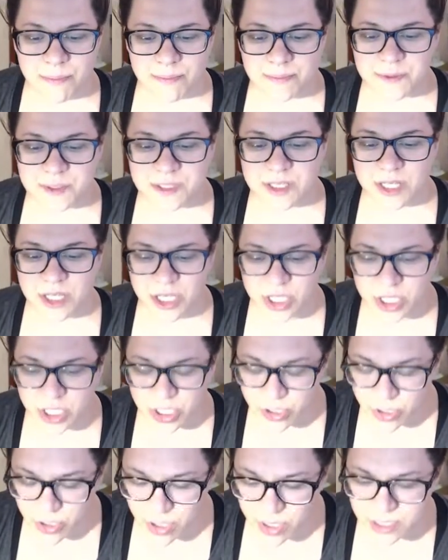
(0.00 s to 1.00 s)

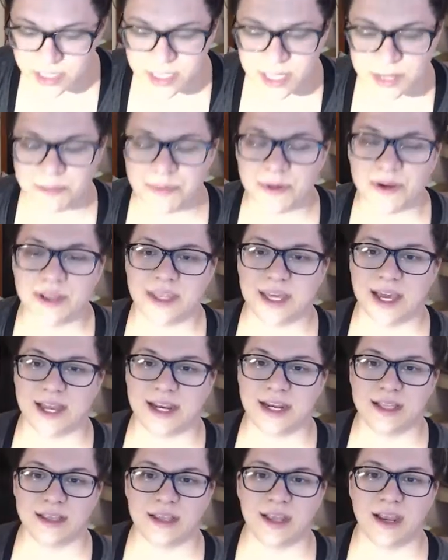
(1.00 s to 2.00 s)
put that
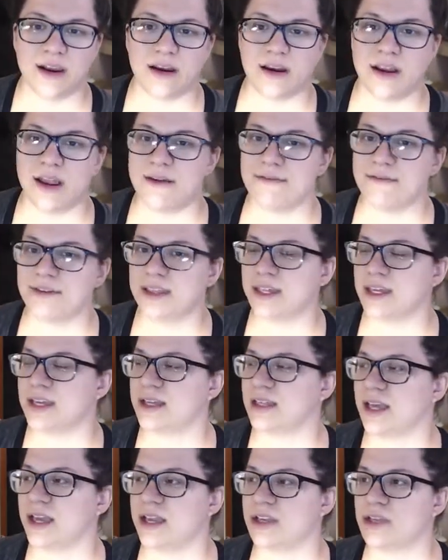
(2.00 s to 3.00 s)
in there,
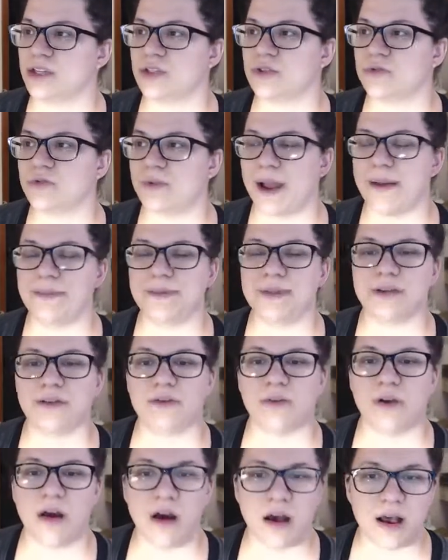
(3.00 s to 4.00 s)
everything like just wrapped
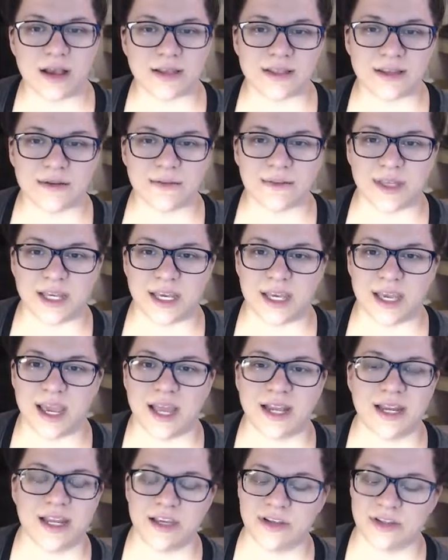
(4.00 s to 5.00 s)
awesomely,
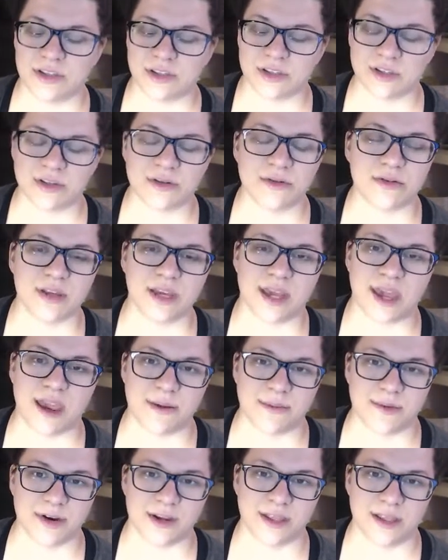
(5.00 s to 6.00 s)
and he just threw the
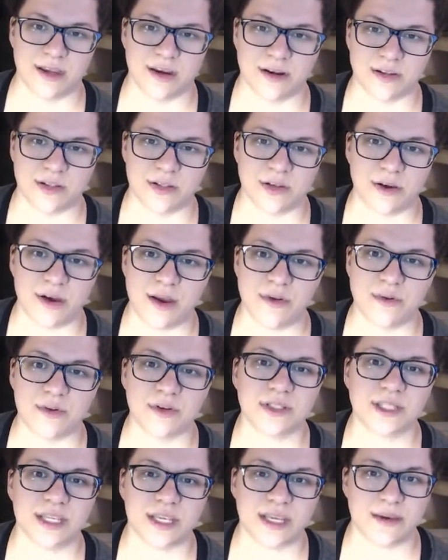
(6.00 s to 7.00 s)
camera in there. So I
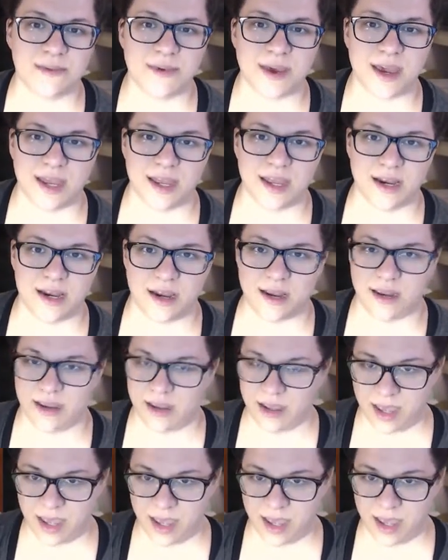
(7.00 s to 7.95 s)
wrote to eBay and